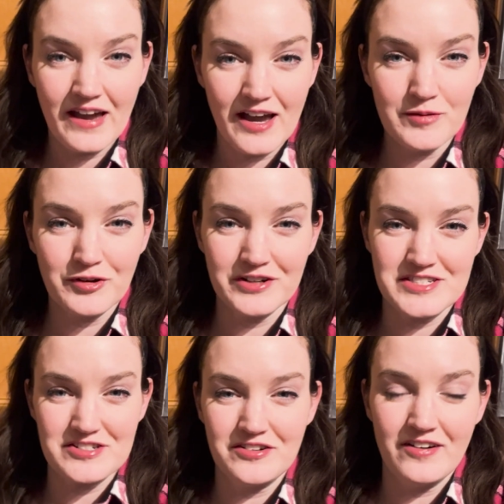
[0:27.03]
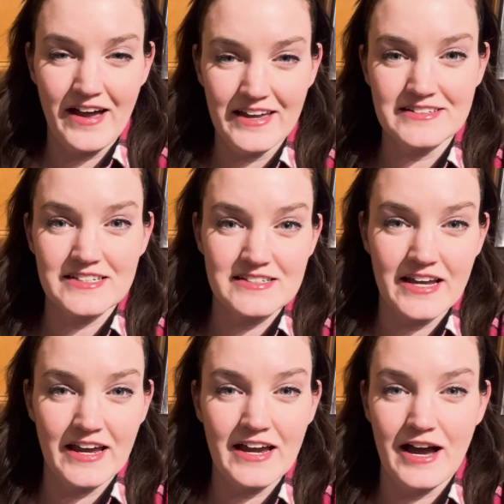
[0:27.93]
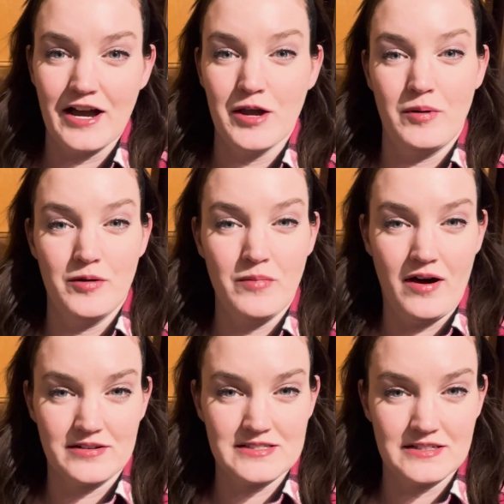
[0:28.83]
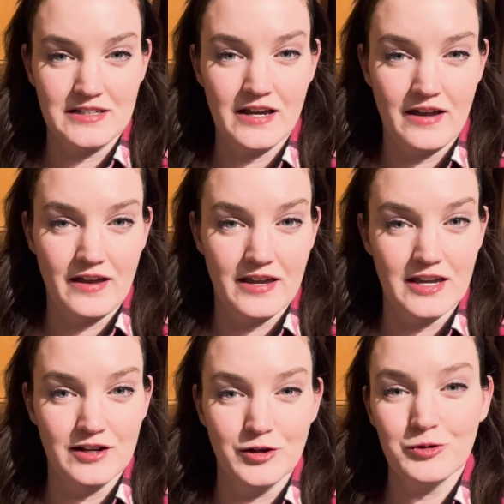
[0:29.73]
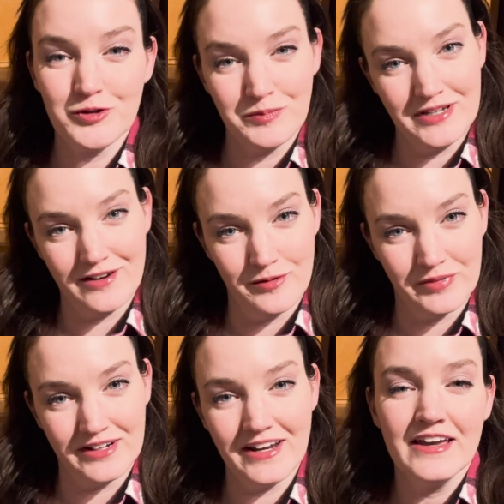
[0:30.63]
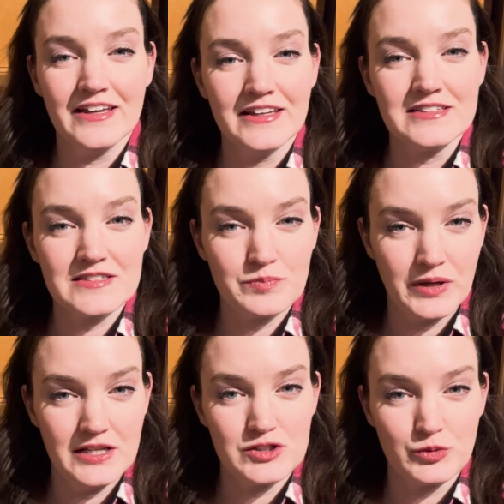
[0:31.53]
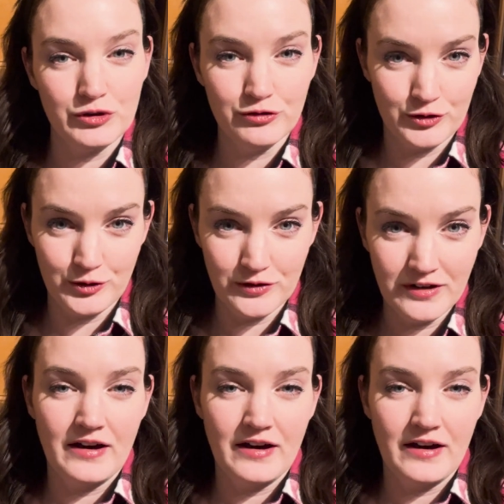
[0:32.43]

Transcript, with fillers: I'm Crystal, and today I am unboxing a new to me company. It's Pete's Real Food.